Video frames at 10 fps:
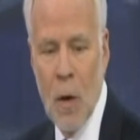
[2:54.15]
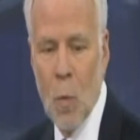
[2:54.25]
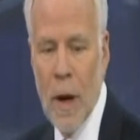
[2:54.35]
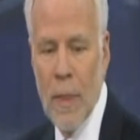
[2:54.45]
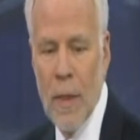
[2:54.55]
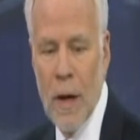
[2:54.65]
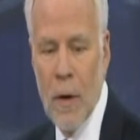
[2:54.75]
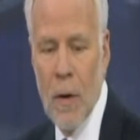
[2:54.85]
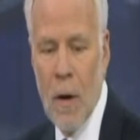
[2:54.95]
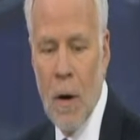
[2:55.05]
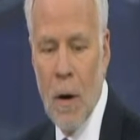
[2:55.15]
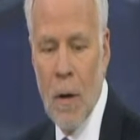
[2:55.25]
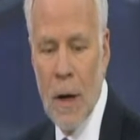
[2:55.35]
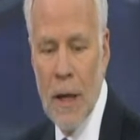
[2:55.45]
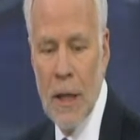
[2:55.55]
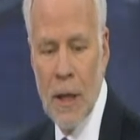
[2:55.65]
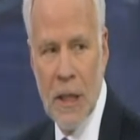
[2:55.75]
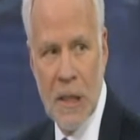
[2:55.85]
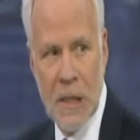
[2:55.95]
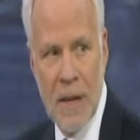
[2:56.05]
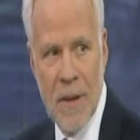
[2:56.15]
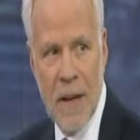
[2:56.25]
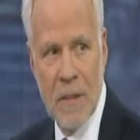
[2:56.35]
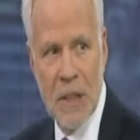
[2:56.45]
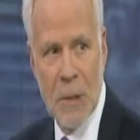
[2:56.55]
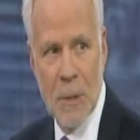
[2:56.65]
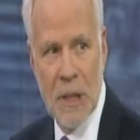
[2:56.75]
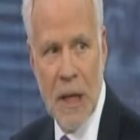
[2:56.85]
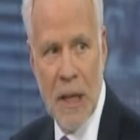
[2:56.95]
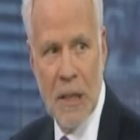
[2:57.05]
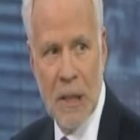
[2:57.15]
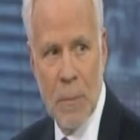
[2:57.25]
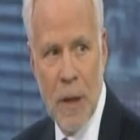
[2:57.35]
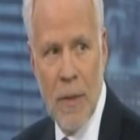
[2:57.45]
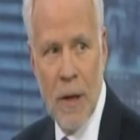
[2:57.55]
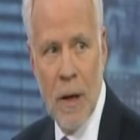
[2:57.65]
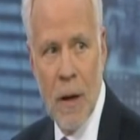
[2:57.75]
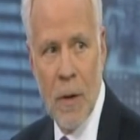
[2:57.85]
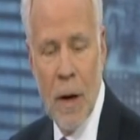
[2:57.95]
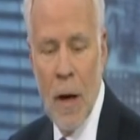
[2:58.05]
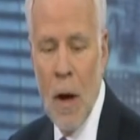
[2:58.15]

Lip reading: when there are additional safe havens besides simply the dollar.